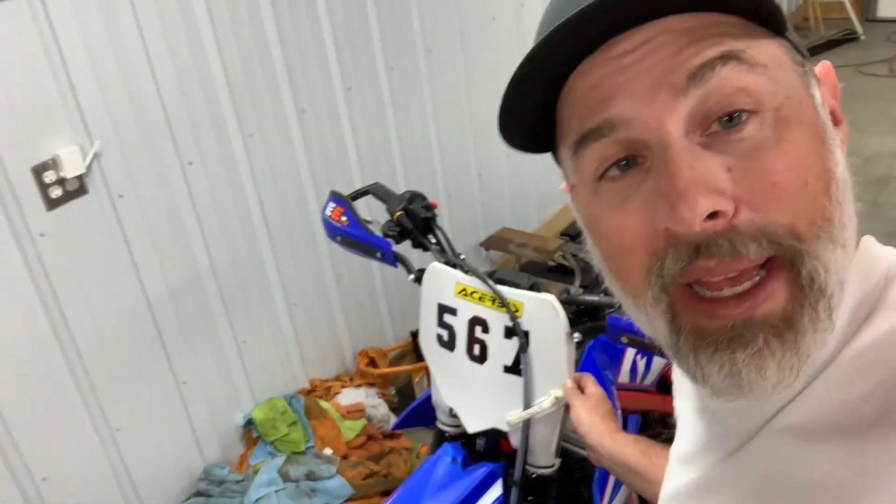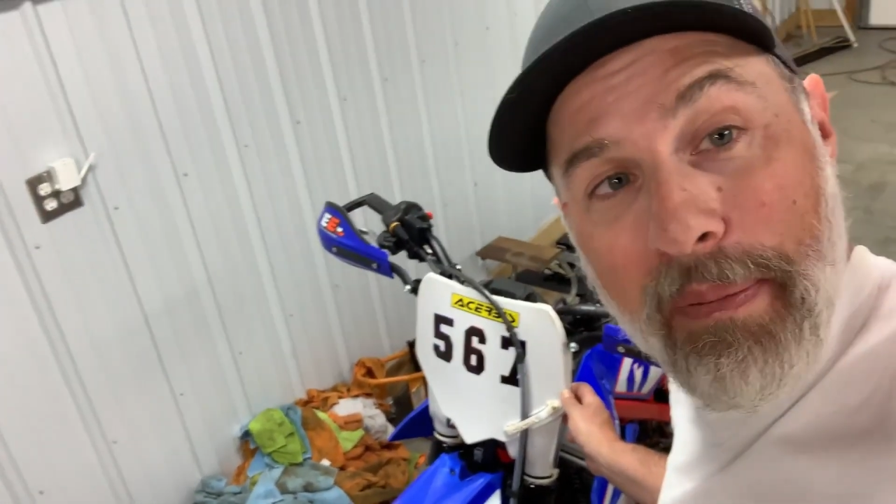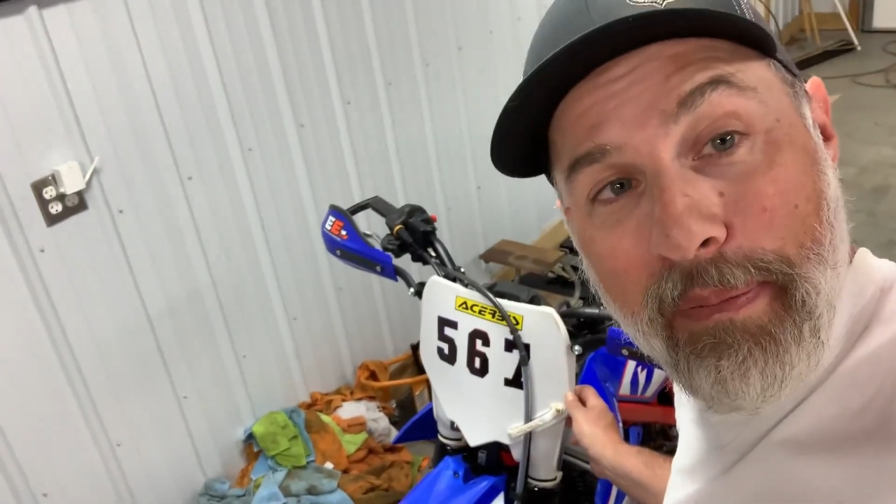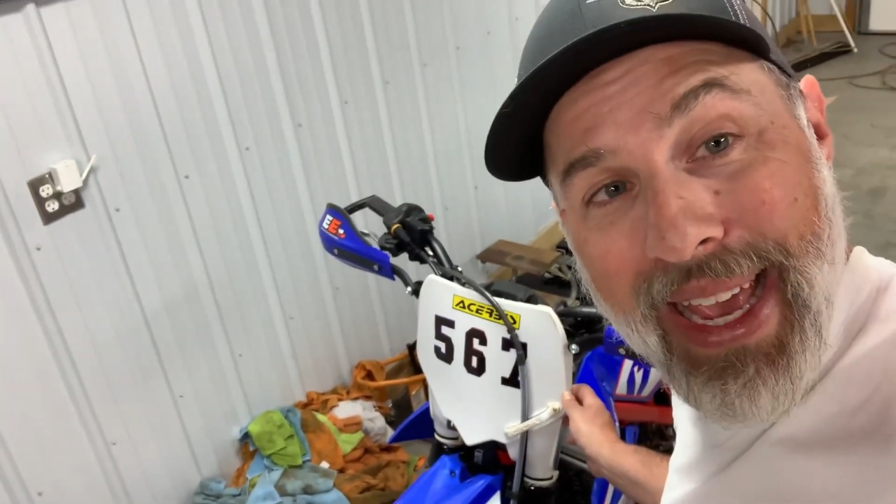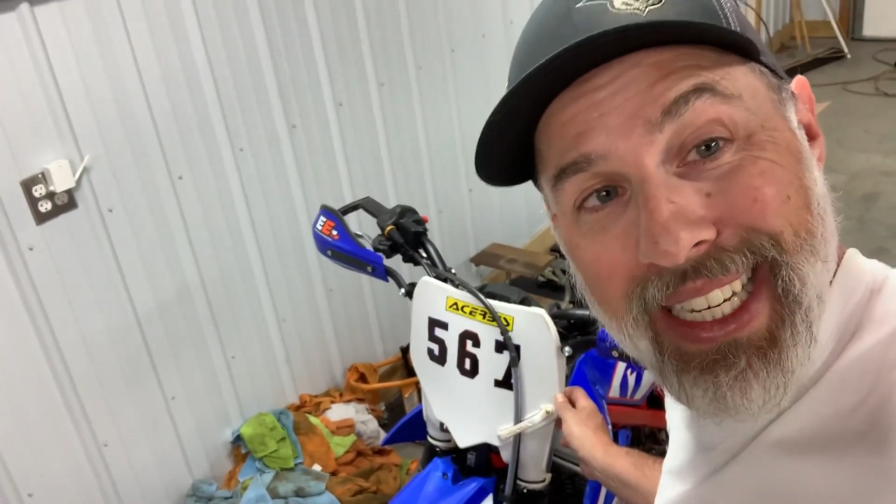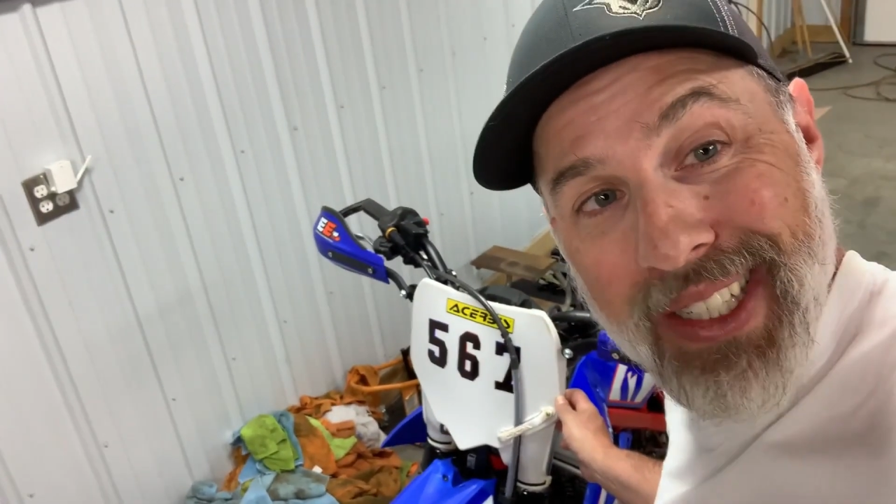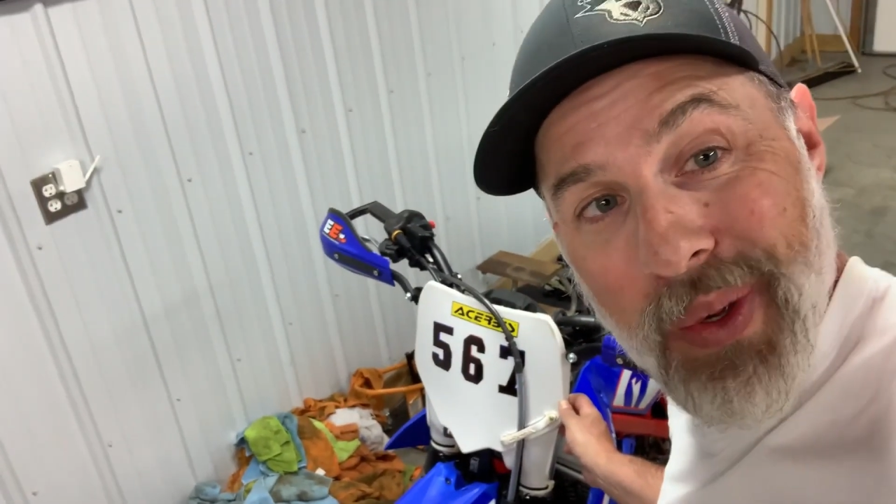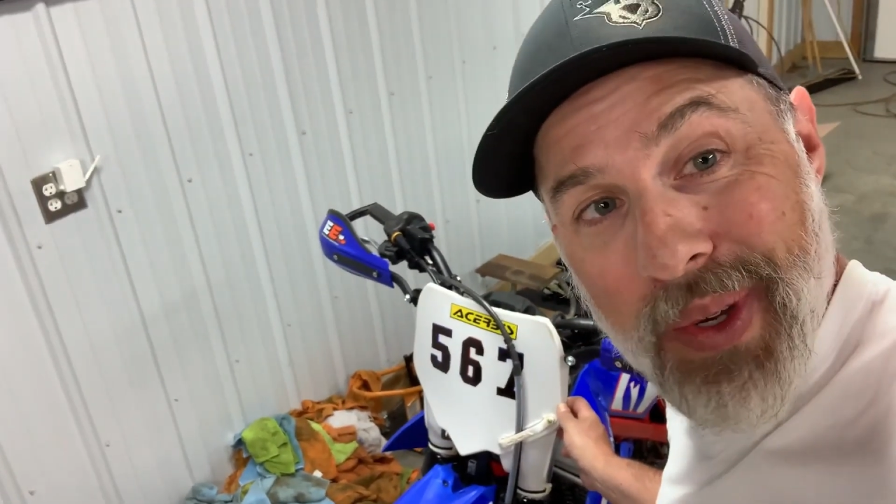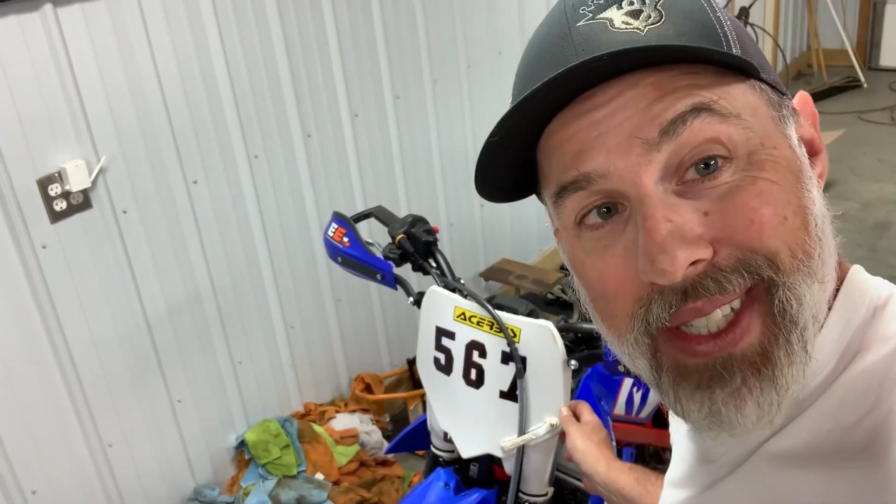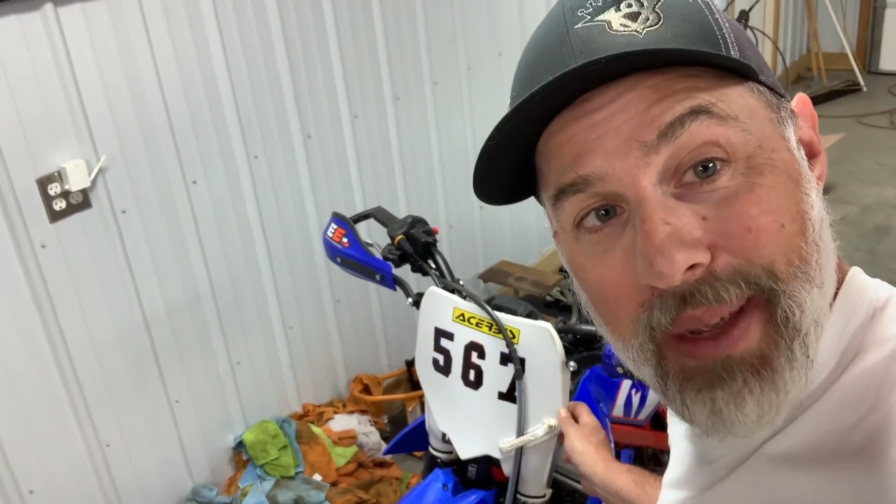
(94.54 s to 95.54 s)
made in the
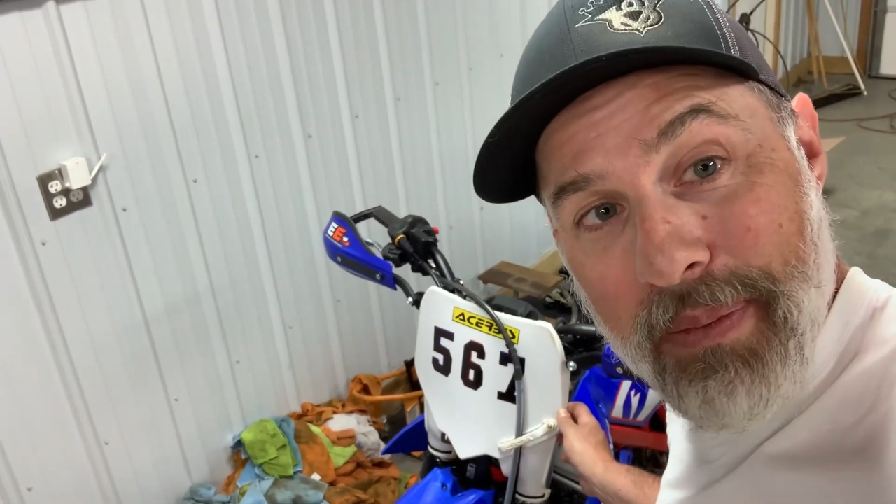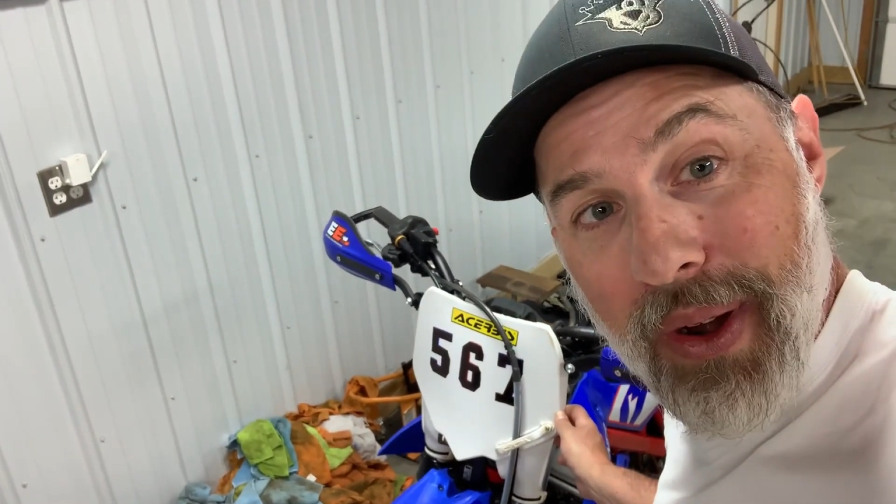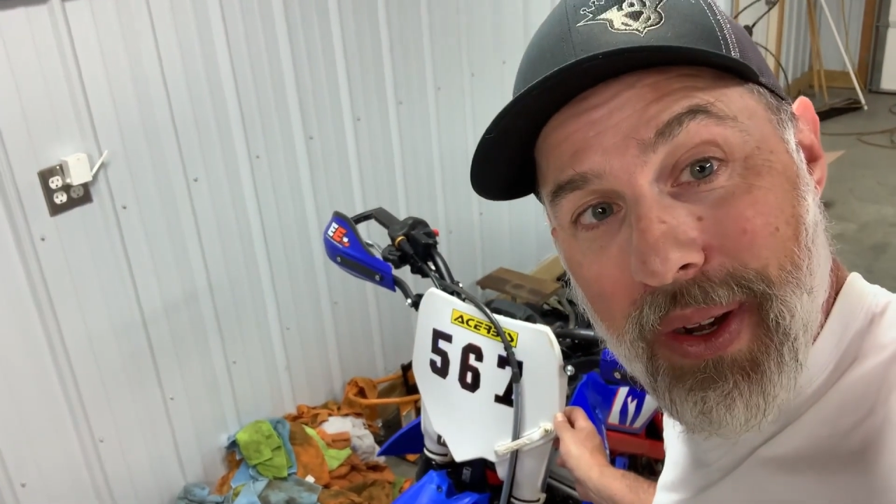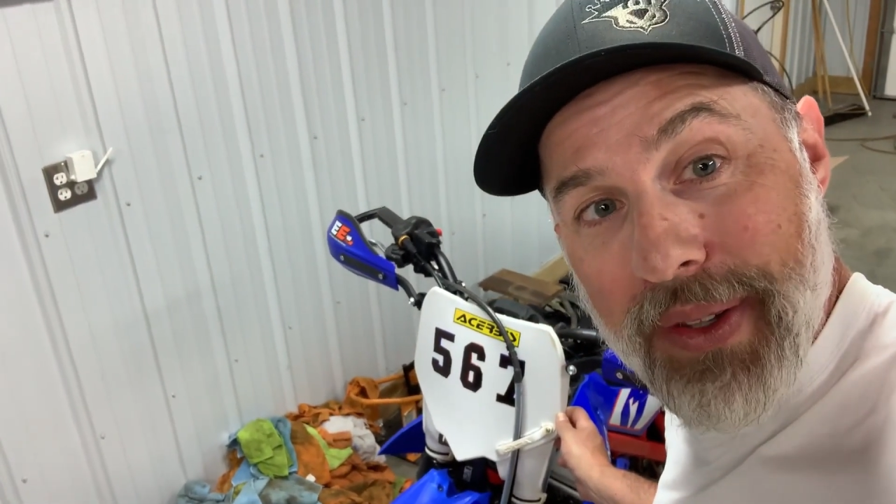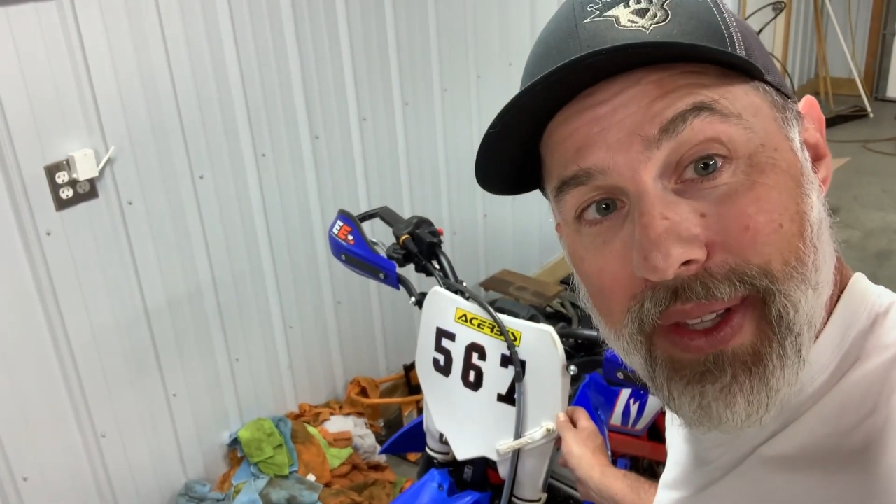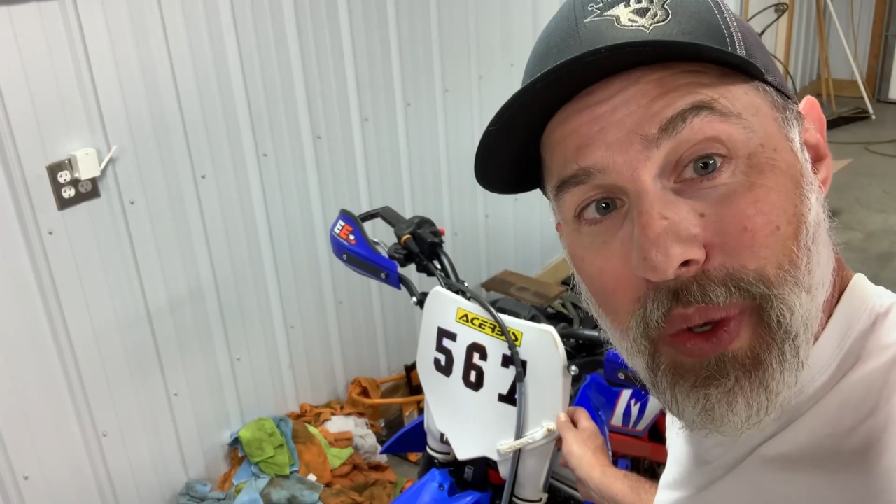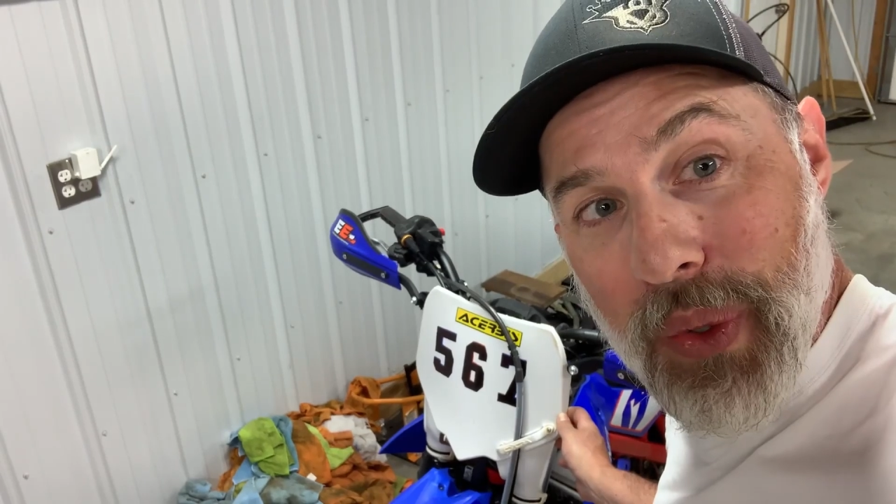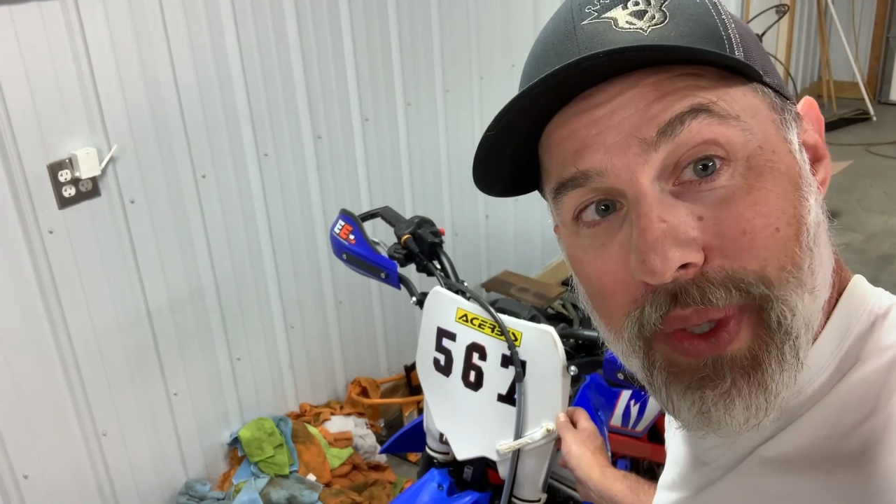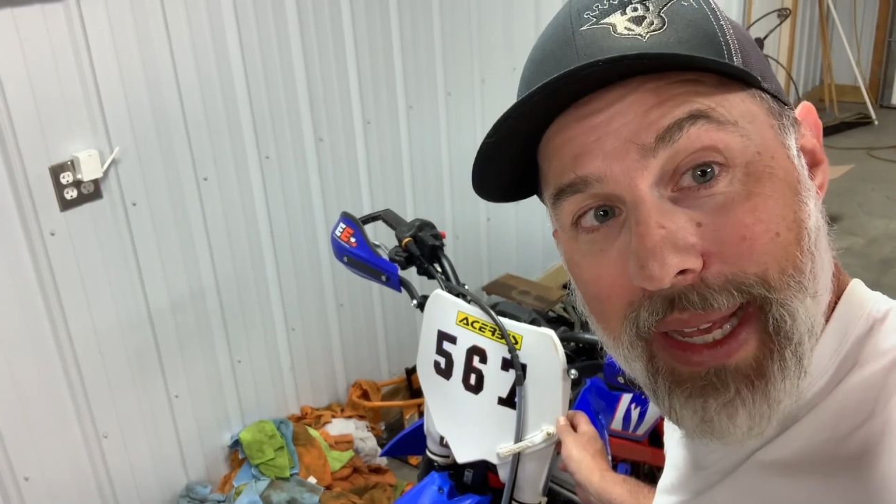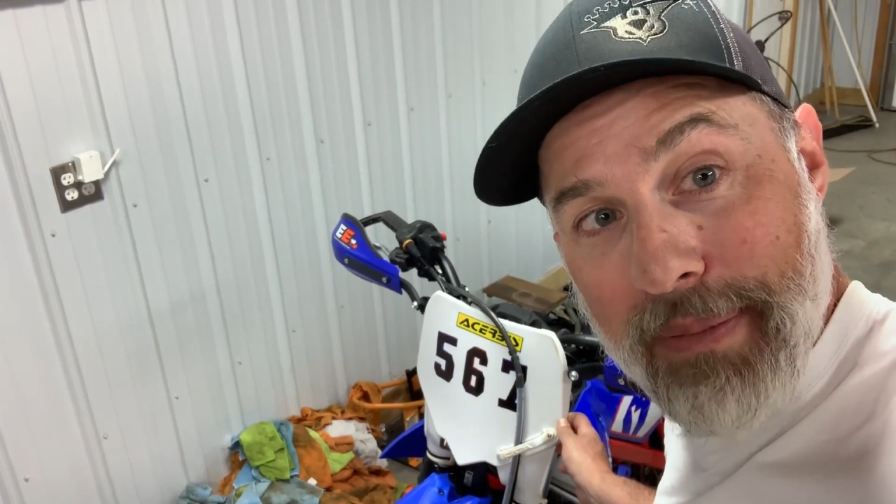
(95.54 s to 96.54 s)
USA part on the
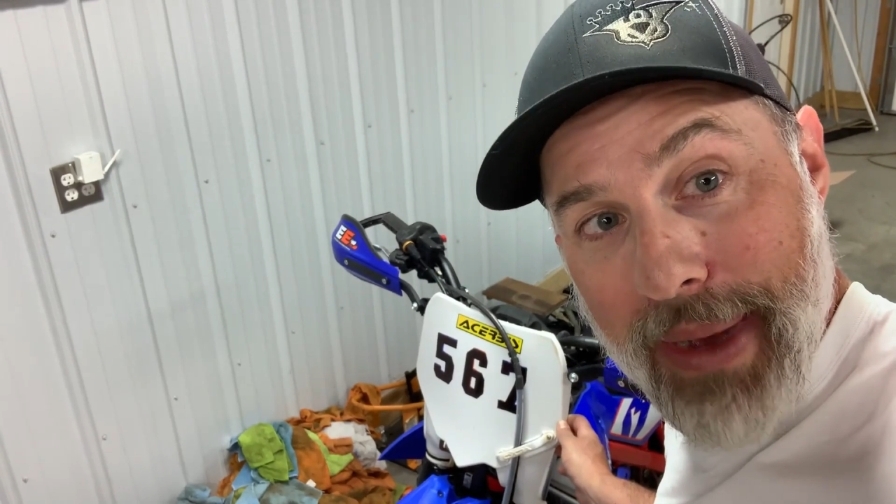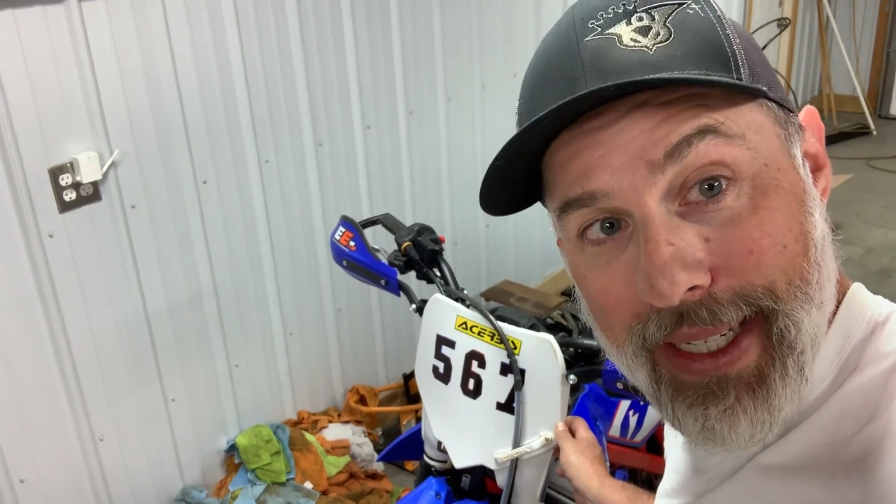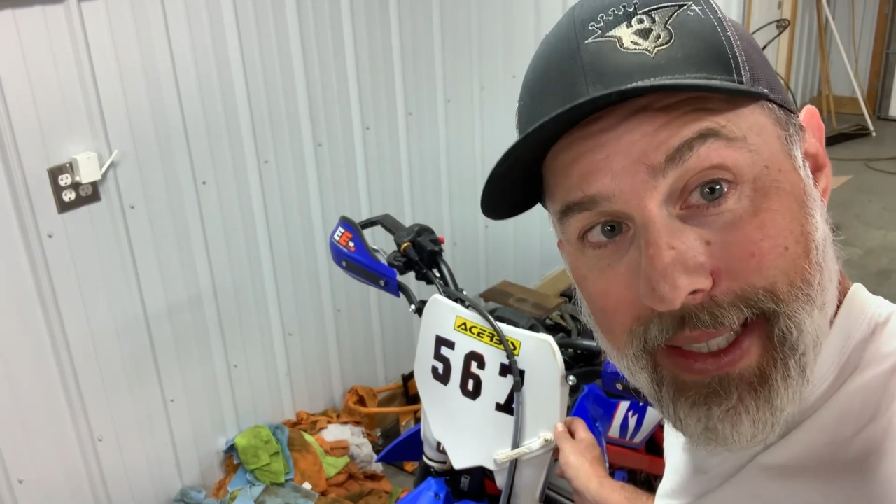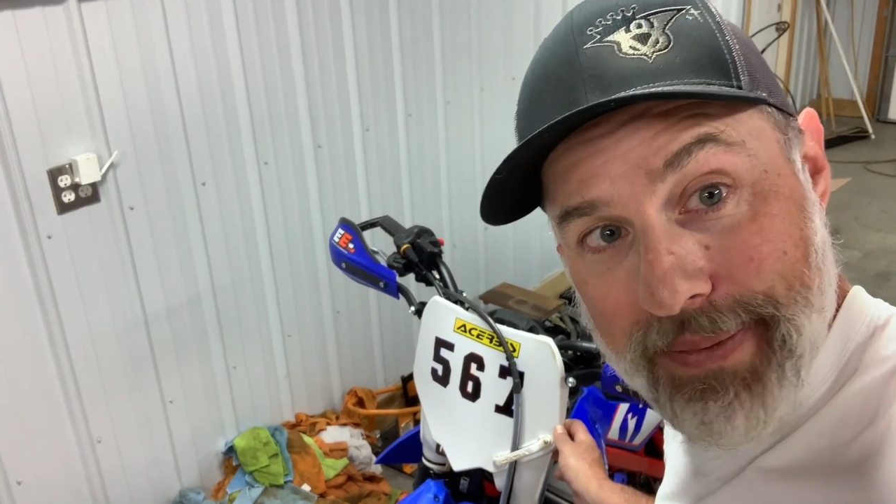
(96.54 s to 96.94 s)
whole damn bike.